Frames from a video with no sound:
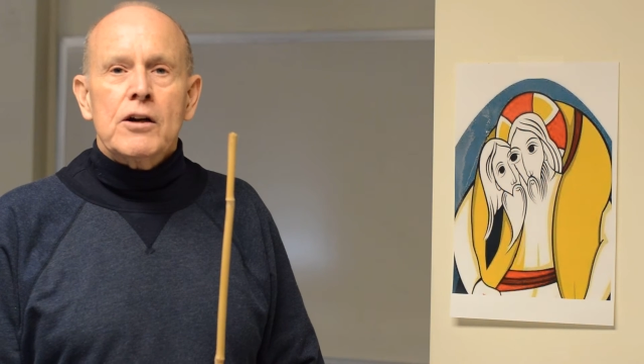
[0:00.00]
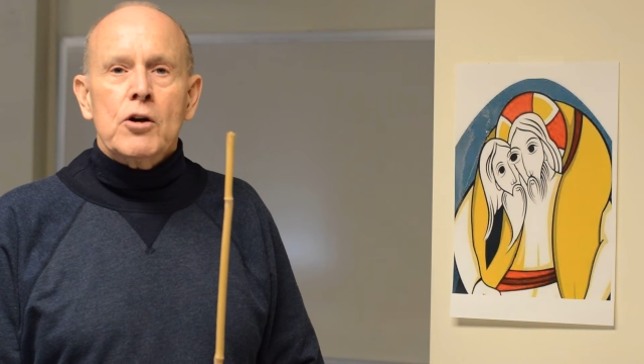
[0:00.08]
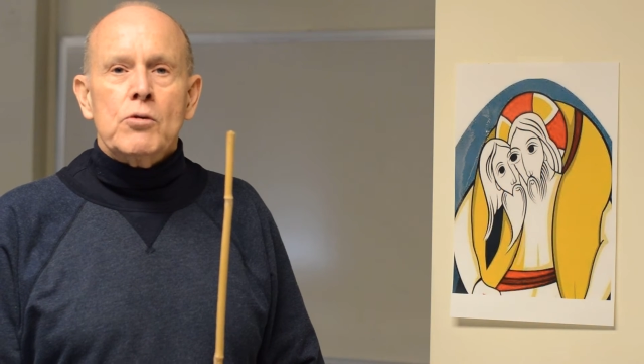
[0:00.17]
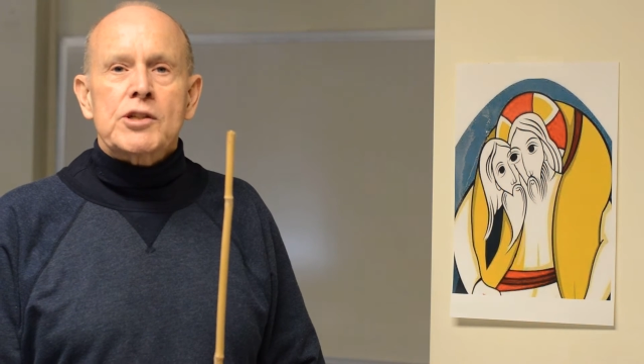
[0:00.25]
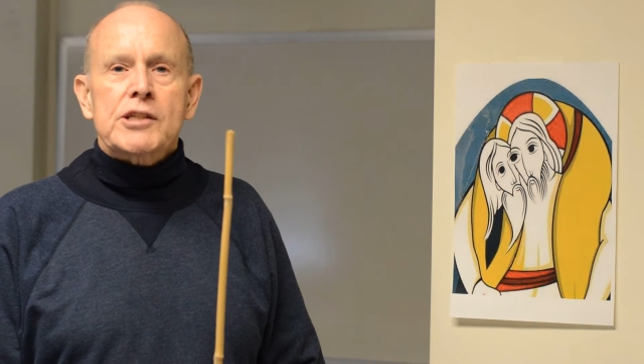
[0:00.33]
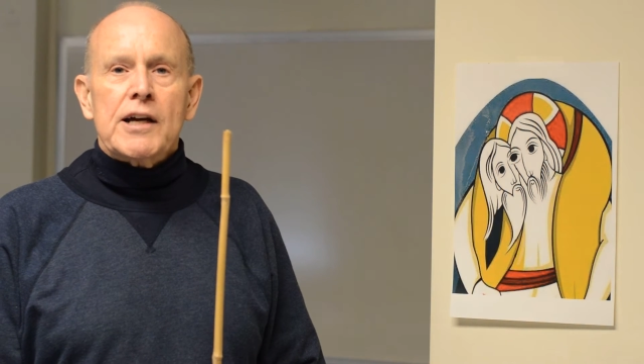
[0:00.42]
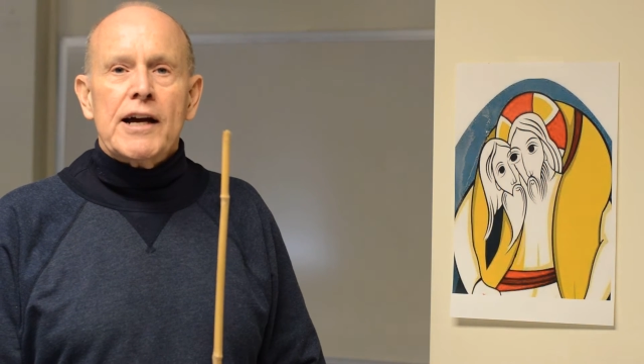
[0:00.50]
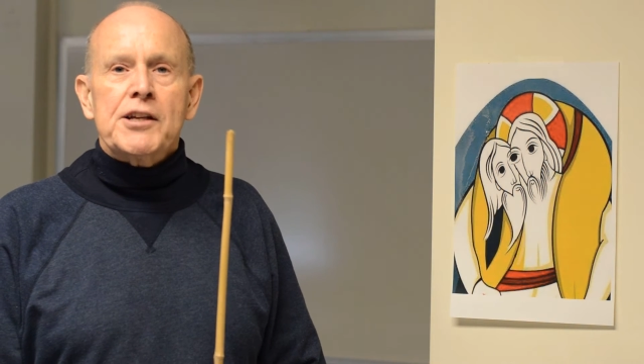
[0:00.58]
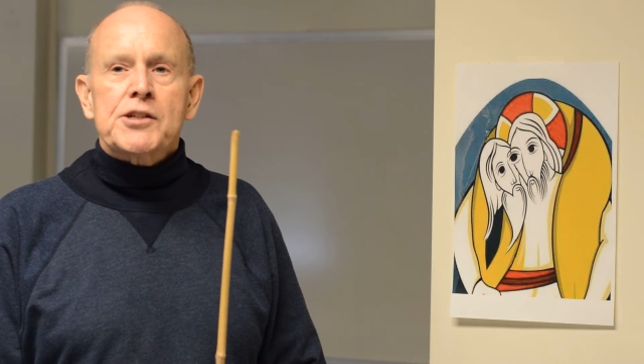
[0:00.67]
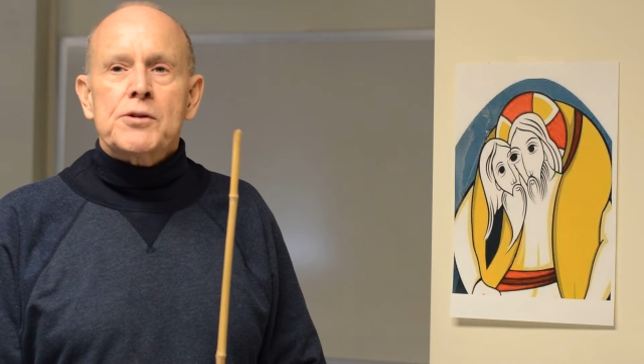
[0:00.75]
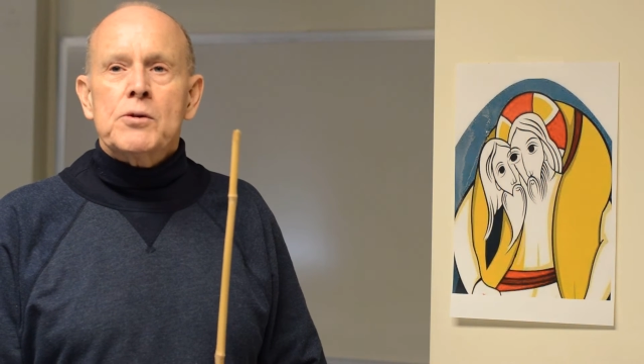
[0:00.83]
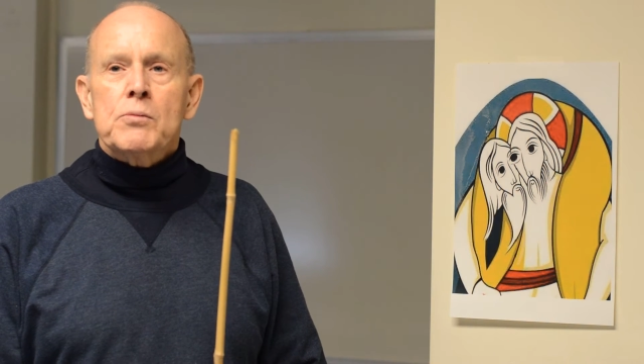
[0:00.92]
whose
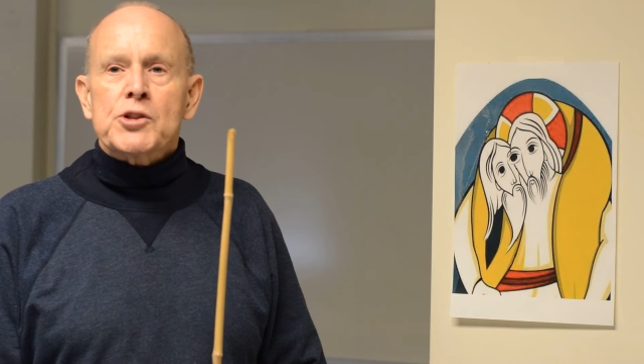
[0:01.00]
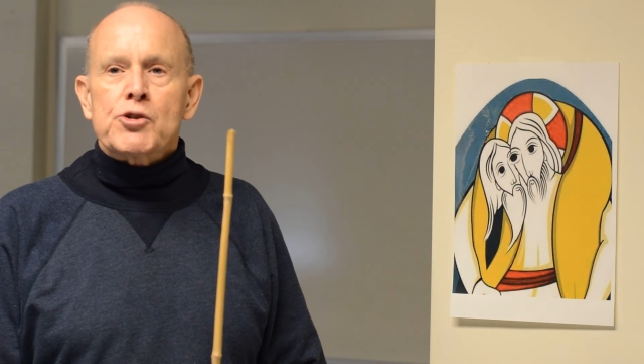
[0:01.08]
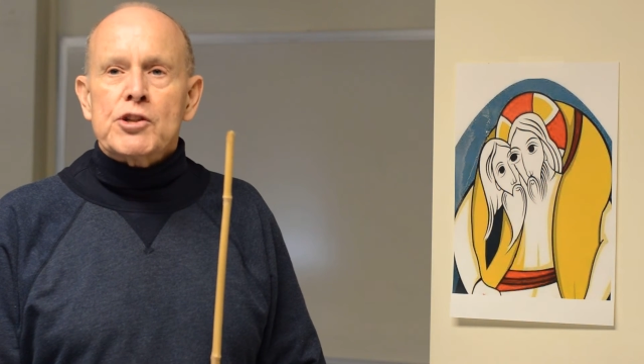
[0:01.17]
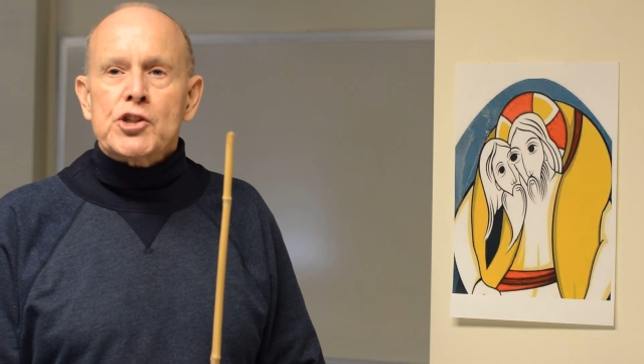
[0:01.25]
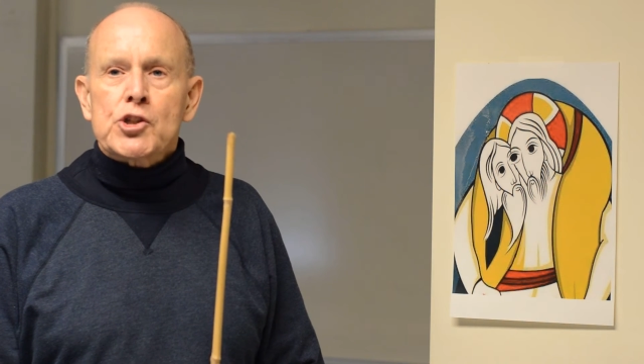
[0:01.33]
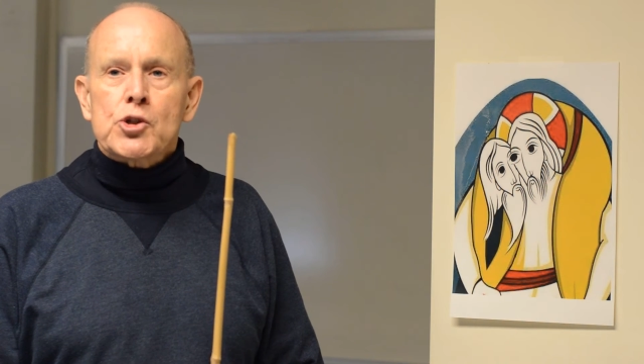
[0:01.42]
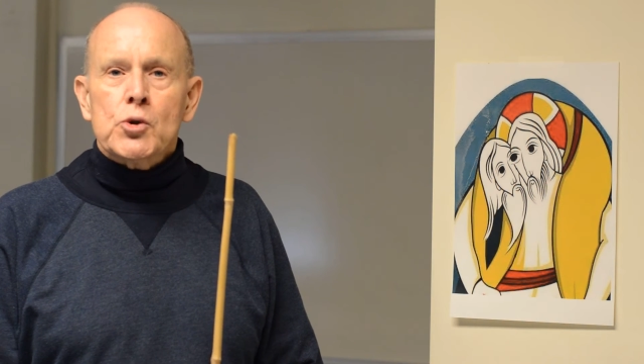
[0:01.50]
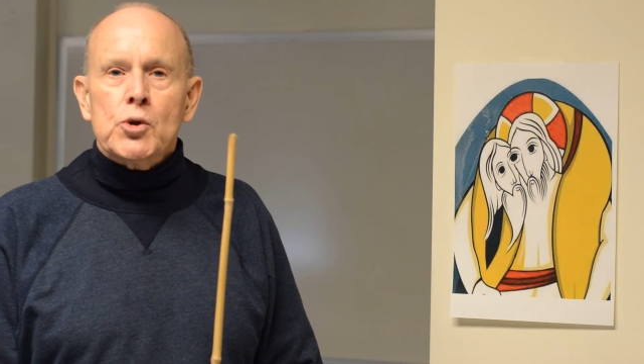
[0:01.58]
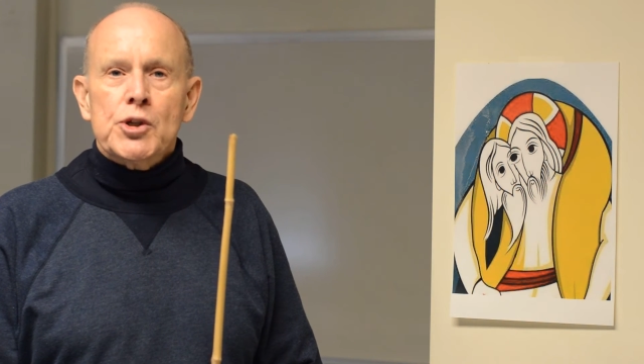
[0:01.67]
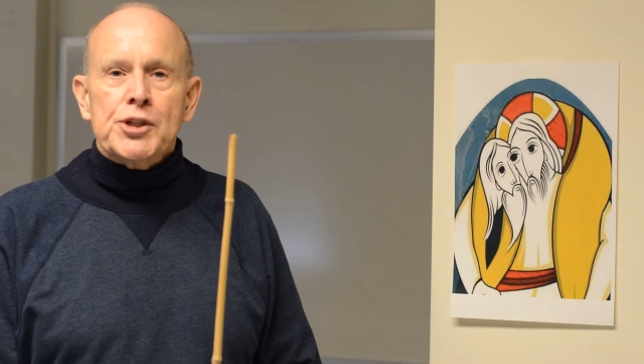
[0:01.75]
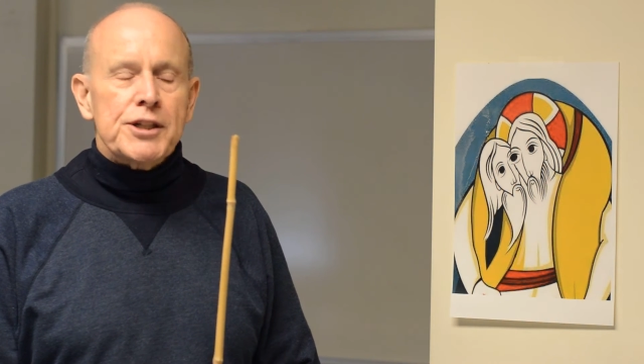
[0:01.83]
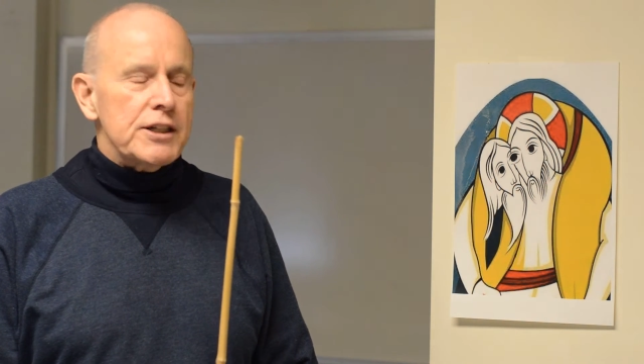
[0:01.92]
sight was
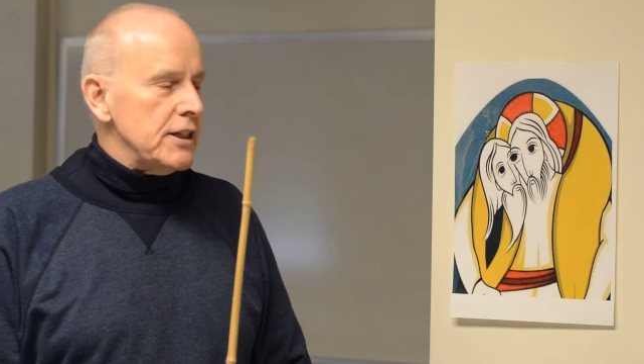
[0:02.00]
restored.